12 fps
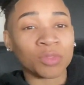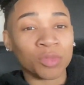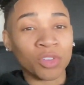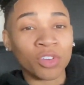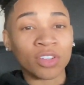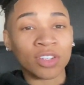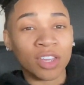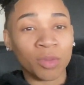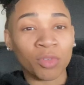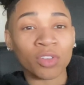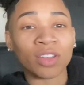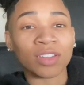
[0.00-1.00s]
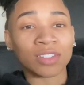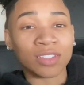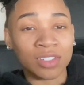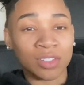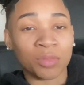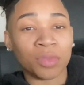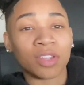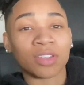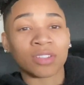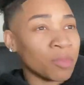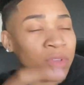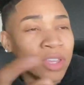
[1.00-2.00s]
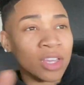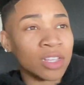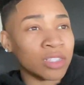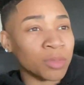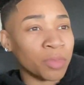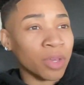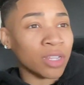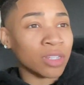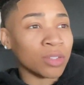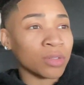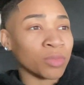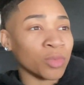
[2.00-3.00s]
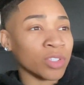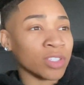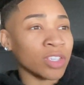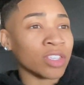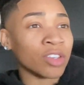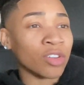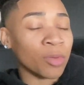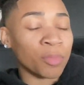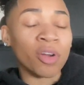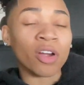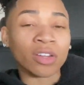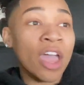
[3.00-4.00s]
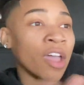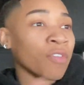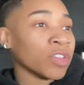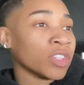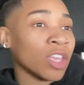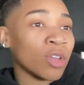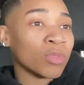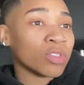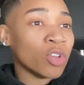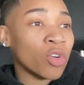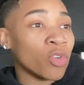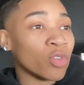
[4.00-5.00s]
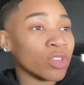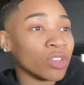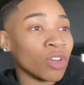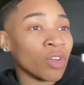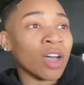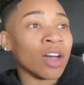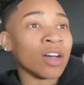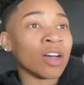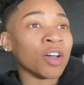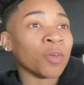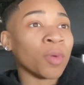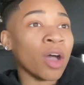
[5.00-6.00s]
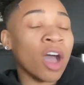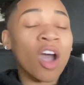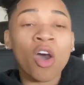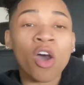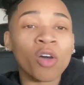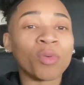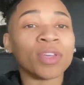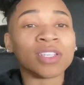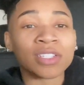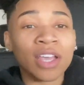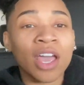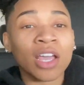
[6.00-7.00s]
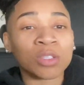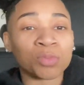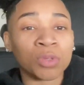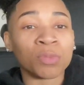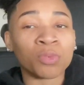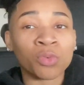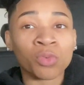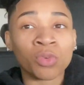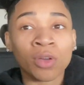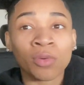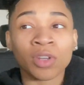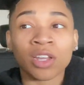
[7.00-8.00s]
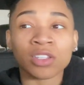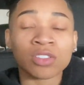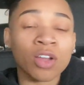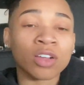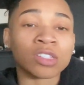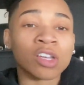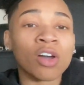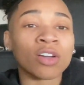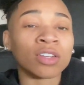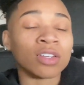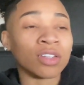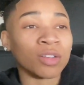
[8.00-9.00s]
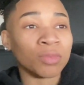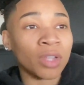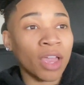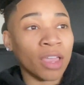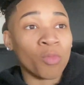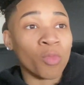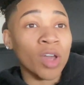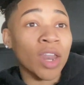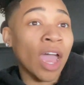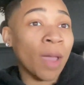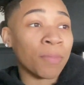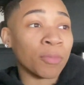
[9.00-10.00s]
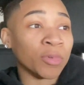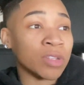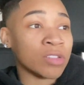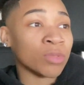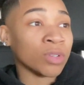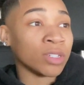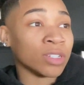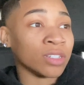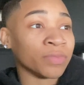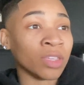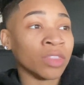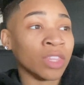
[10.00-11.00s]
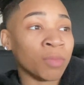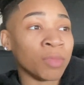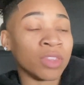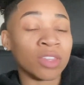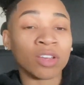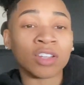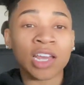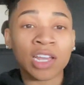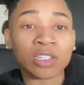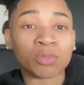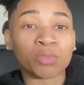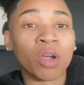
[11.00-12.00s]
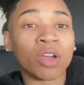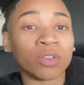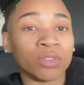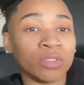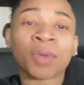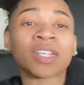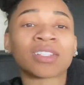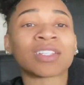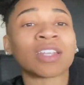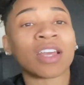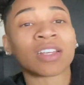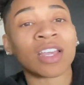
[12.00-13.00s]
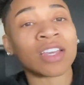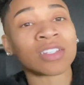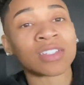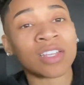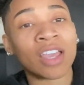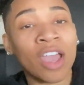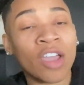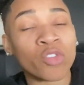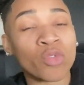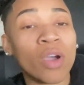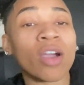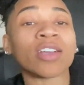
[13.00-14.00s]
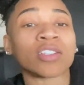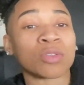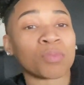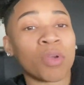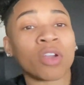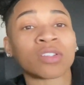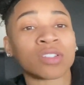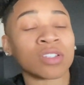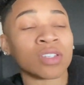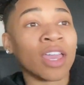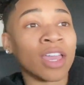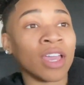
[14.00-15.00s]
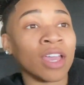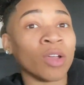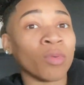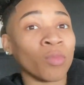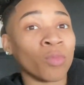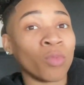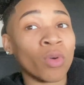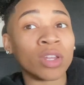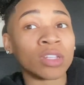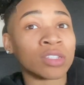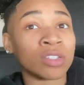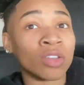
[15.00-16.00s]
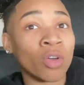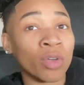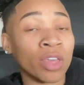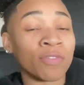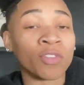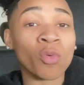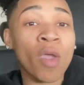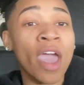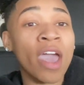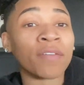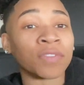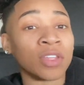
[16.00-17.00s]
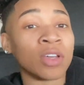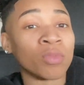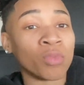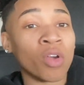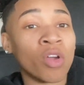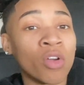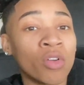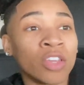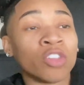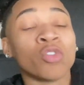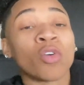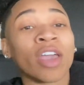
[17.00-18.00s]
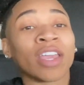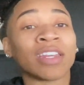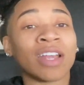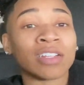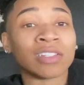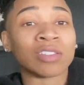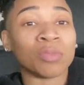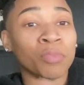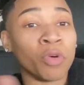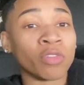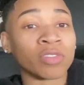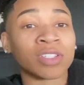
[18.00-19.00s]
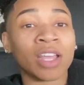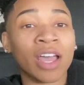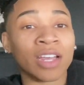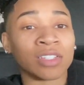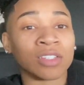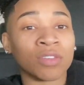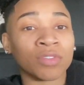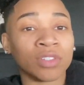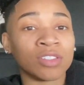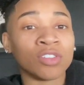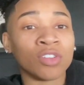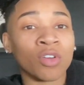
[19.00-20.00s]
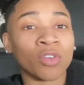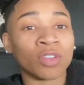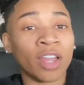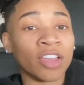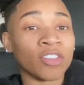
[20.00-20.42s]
We're going to name her that, Isabella. Me and Isabella was a year apart. Everything was cool, you know? Um, I always ask people when I started talking to them, like, what happened between them and their last partner? Basically, like, kind of seeing how you are as a person and wanted to know if you have done wrong, you'll acknowledge both sides of it, you know, like